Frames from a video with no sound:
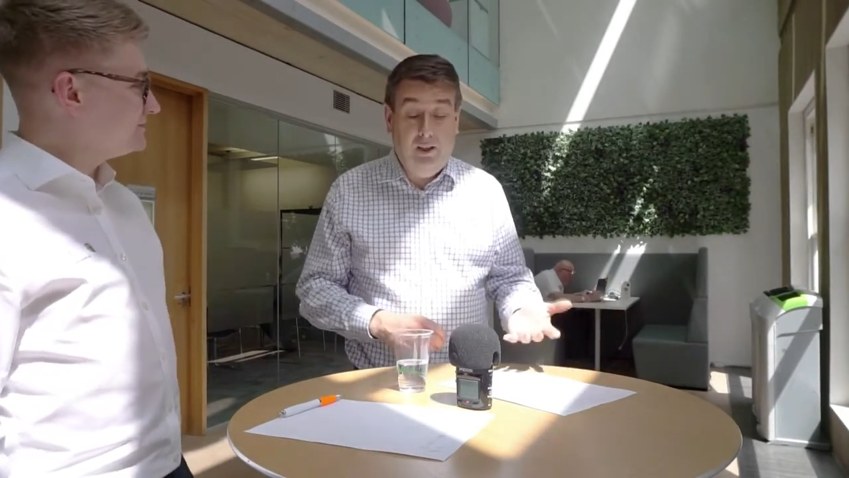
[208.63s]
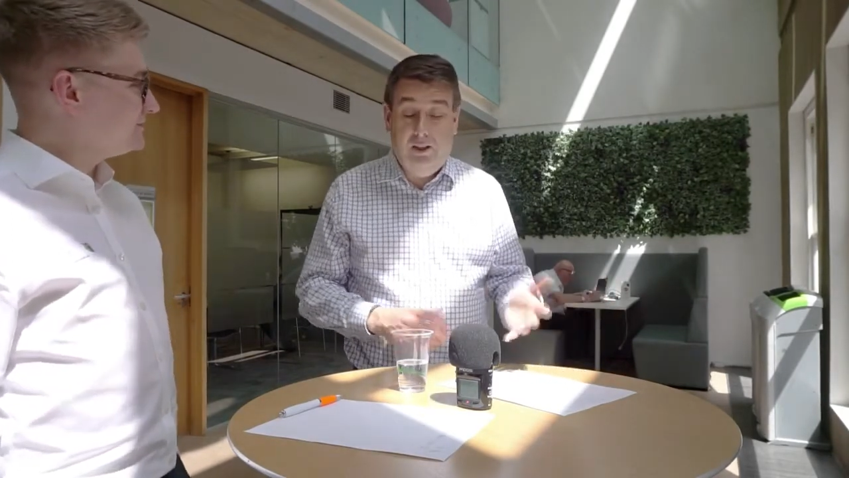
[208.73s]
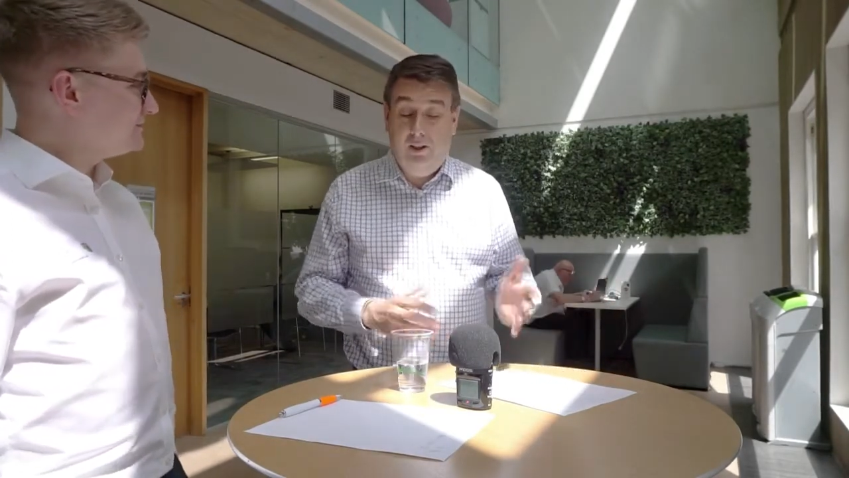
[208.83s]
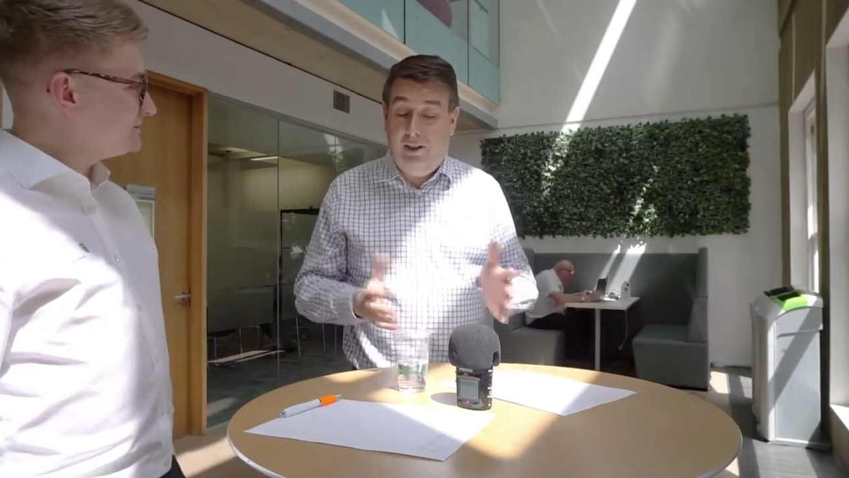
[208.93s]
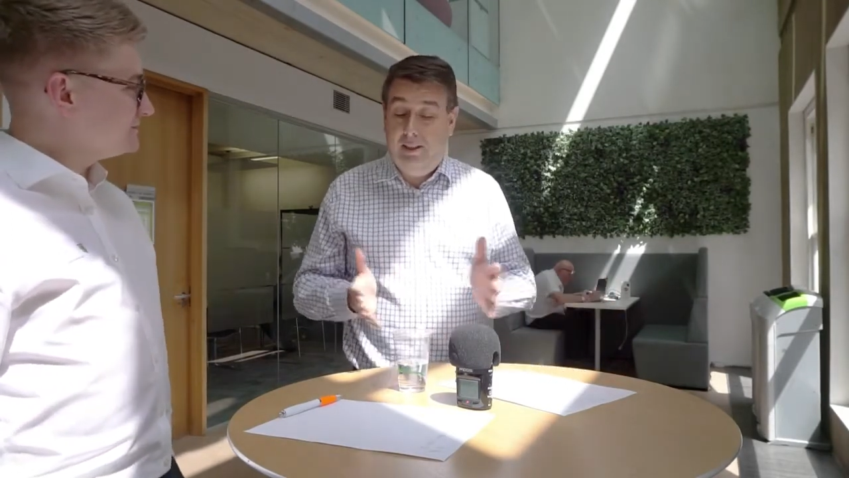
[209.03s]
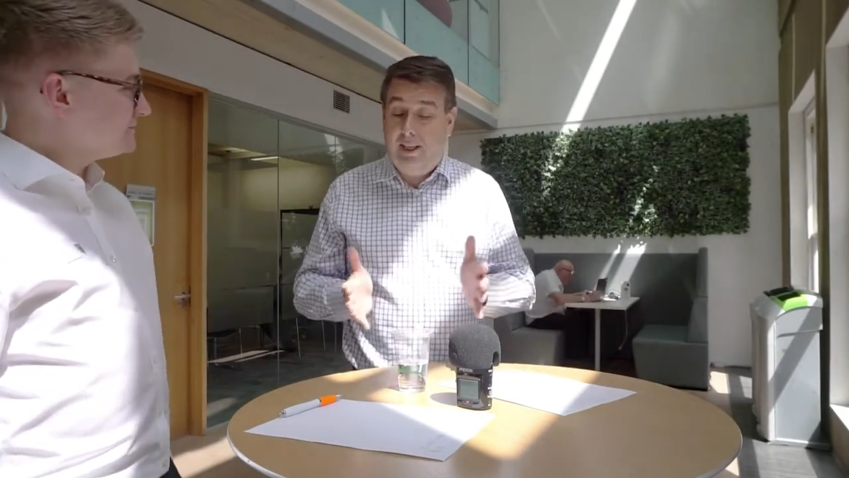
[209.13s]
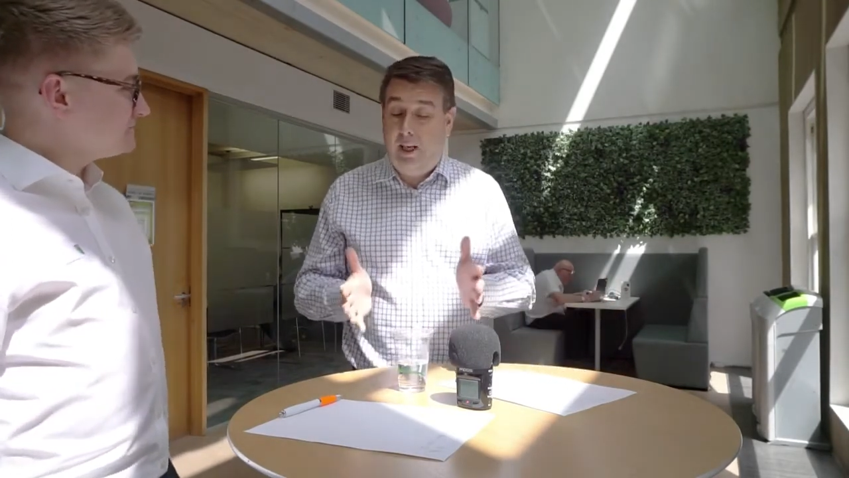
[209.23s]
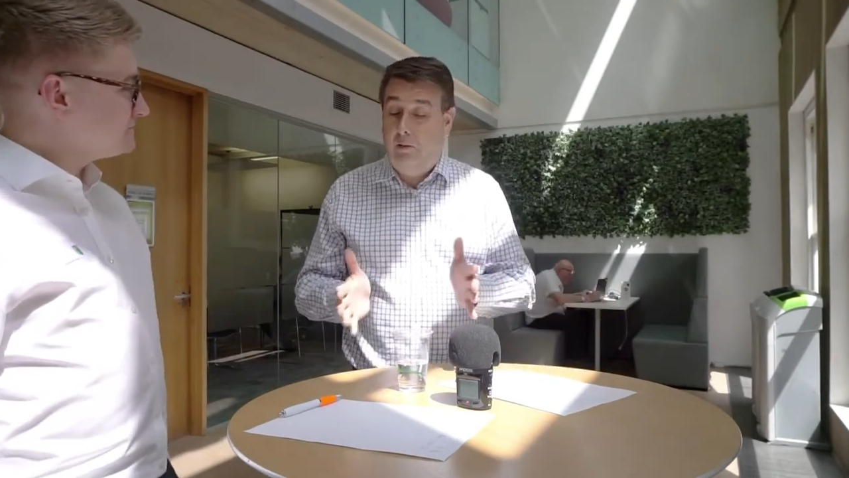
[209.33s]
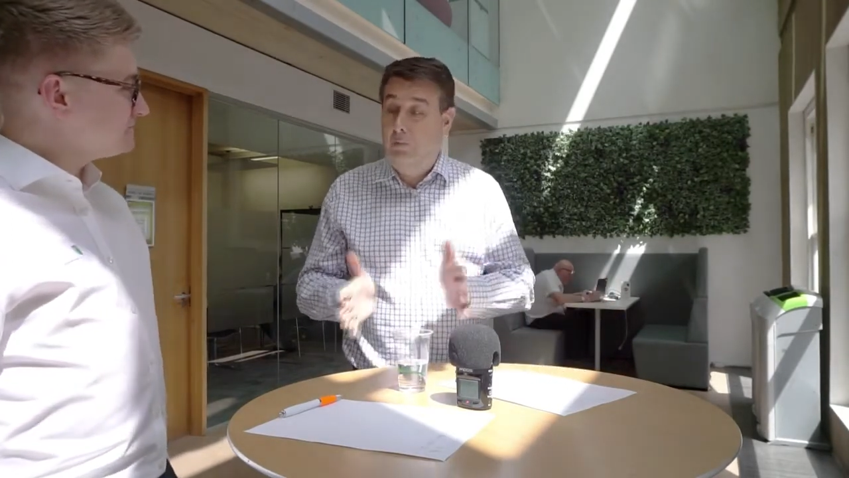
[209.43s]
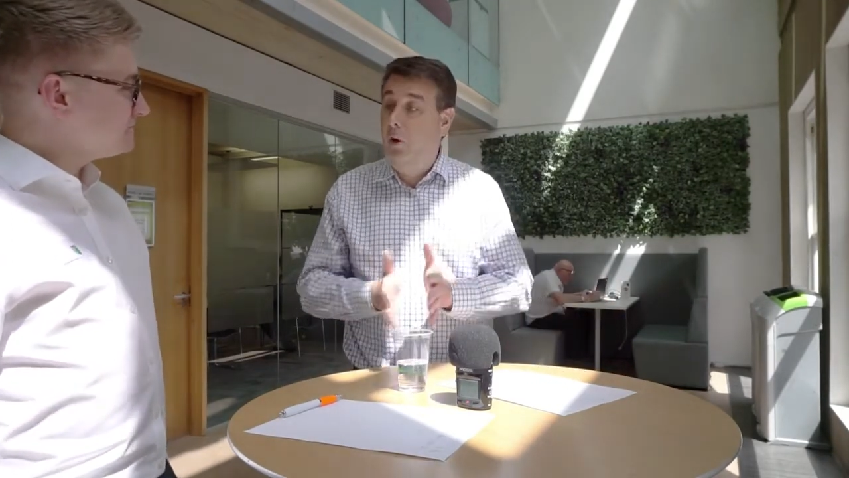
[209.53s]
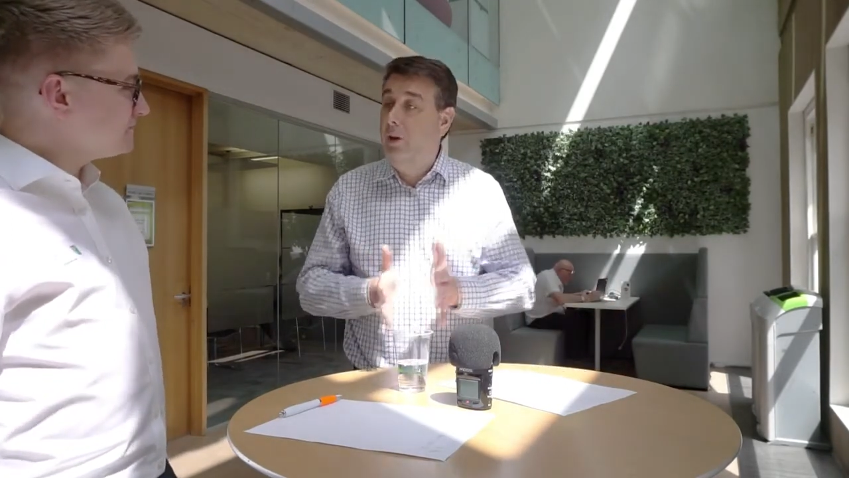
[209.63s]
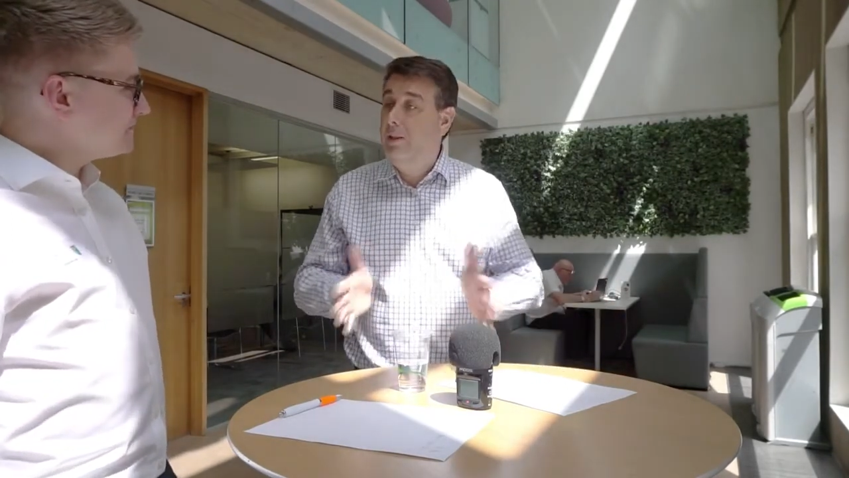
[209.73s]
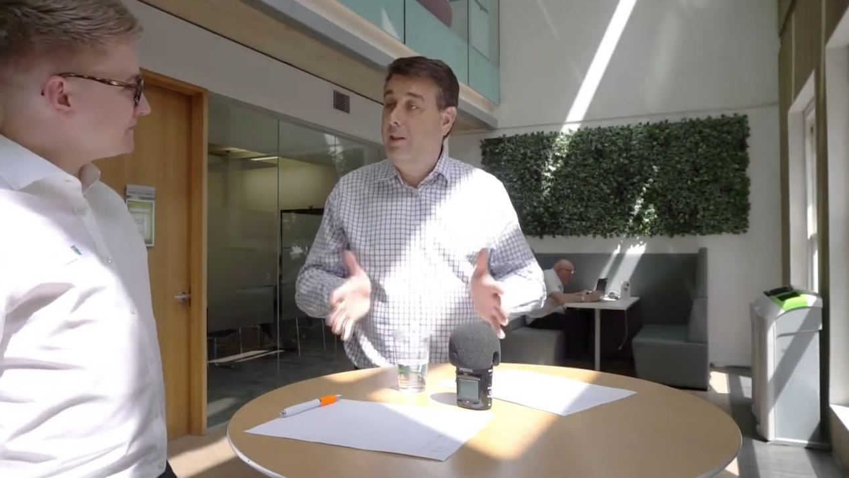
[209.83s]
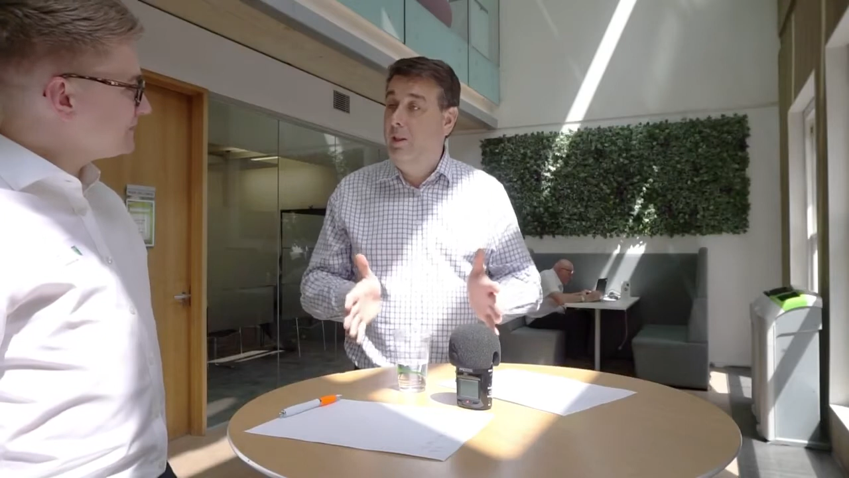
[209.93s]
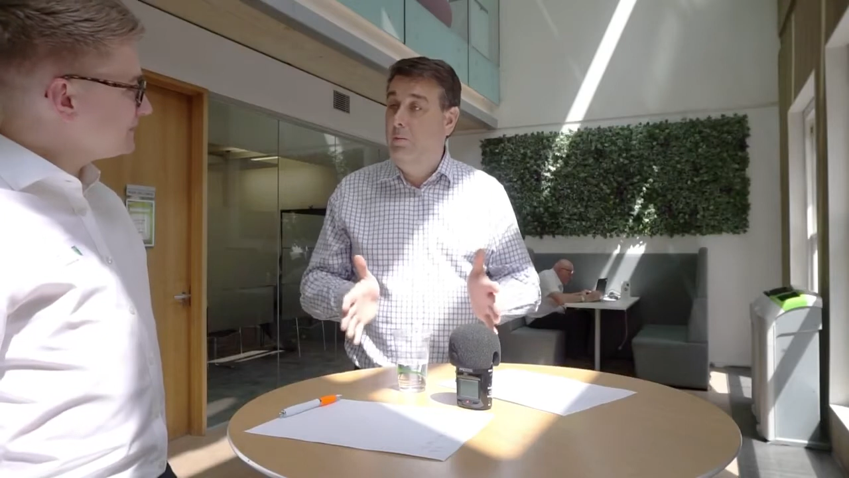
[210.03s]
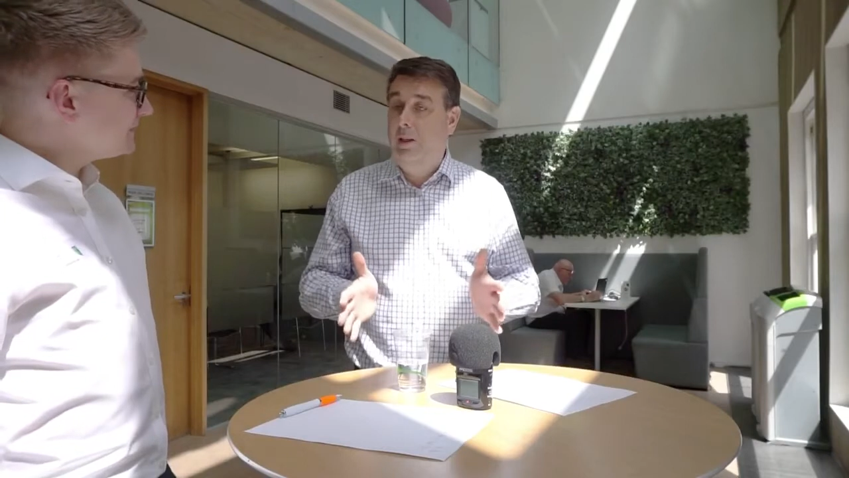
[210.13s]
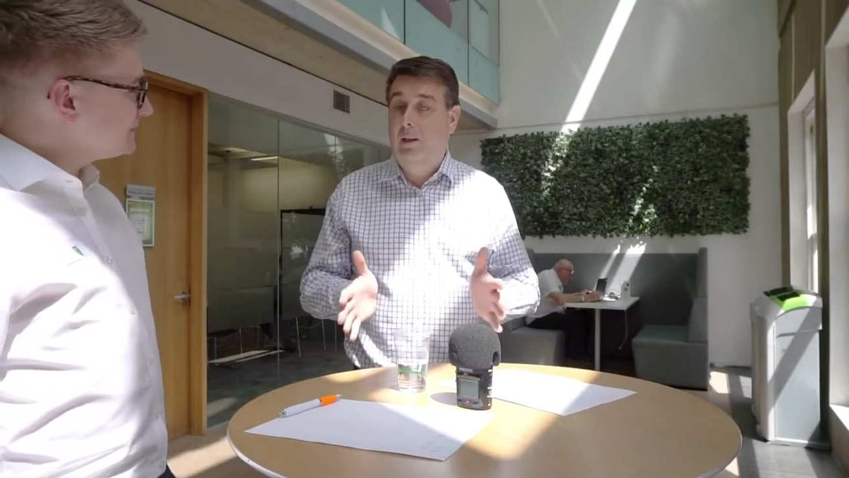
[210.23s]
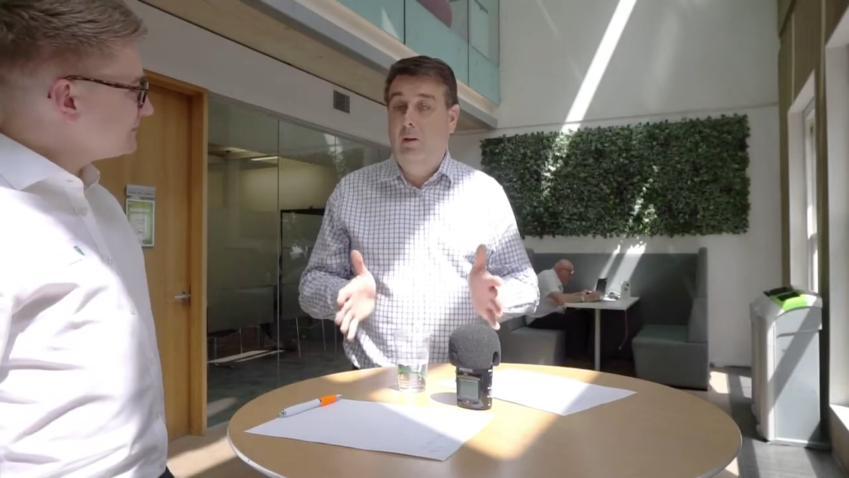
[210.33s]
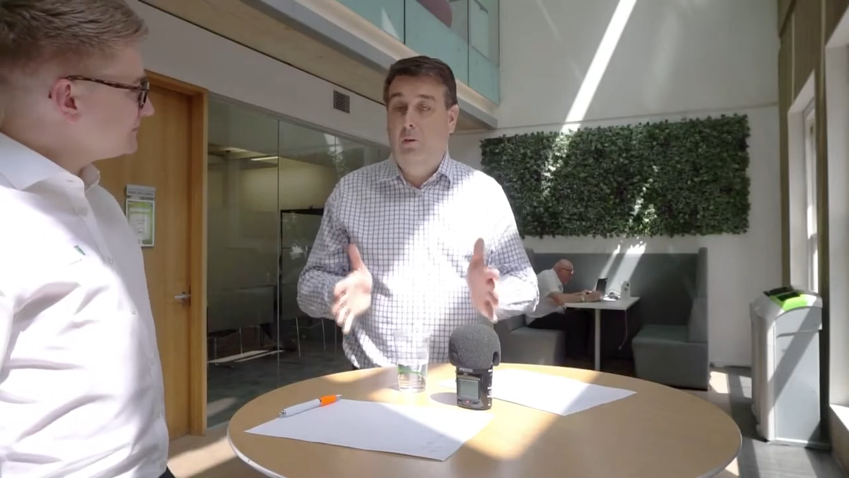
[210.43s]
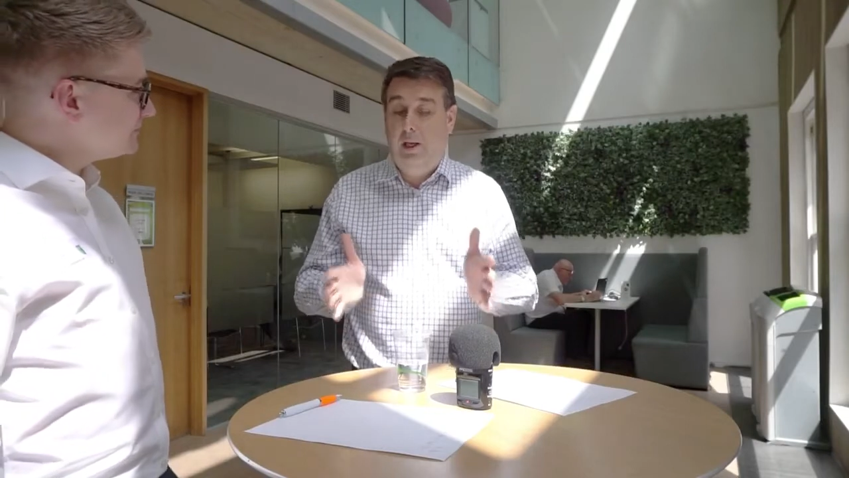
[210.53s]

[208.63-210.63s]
So there's that point in the middle